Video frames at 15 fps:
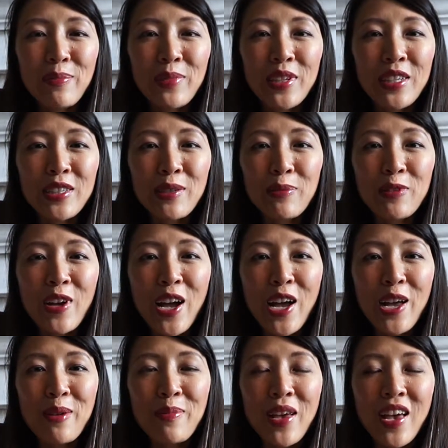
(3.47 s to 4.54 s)
Please
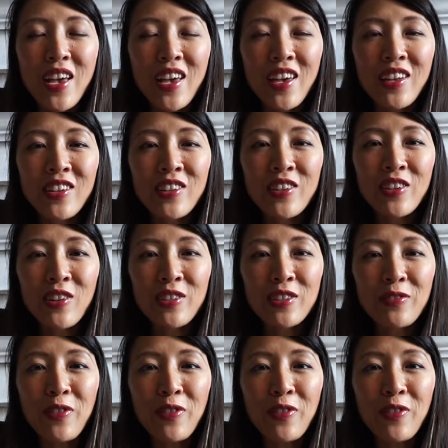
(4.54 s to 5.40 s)
subscribe, and you can also